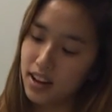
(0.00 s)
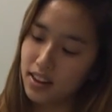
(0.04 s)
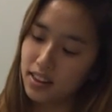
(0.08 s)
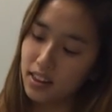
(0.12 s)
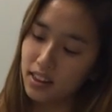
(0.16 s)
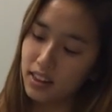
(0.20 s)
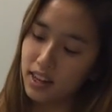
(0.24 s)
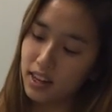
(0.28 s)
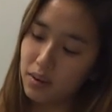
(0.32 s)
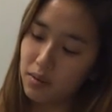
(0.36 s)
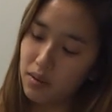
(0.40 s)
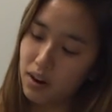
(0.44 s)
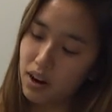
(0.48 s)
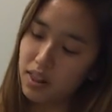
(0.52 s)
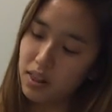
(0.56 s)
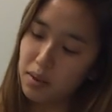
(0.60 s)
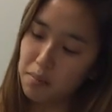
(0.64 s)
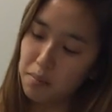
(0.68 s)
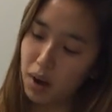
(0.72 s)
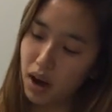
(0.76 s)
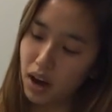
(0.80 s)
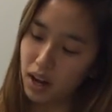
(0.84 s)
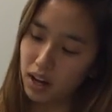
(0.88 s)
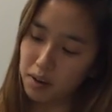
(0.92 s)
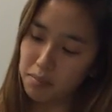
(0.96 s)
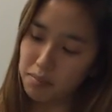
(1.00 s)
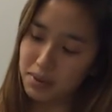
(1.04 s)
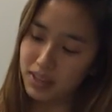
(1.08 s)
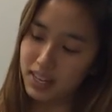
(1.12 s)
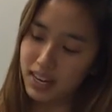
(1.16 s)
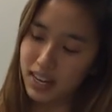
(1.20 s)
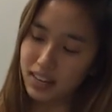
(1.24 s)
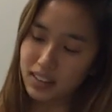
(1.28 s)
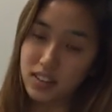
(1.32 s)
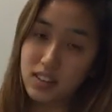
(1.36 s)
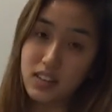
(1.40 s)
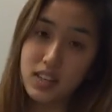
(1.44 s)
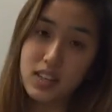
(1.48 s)
The liquid on the bottom is
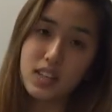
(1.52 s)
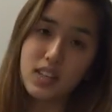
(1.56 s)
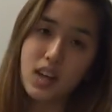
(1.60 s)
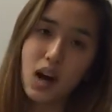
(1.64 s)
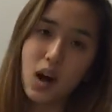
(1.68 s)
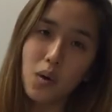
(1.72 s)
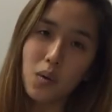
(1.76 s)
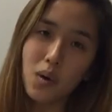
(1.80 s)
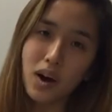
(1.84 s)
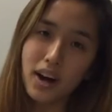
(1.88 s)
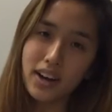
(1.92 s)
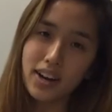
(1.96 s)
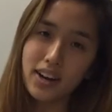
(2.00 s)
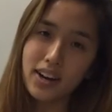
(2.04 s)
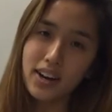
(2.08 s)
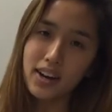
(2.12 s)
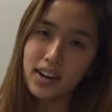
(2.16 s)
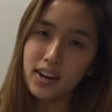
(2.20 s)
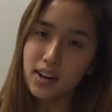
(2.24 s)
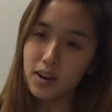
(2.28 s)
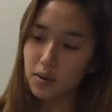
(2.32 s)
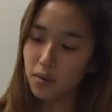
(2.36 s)
actually salt water,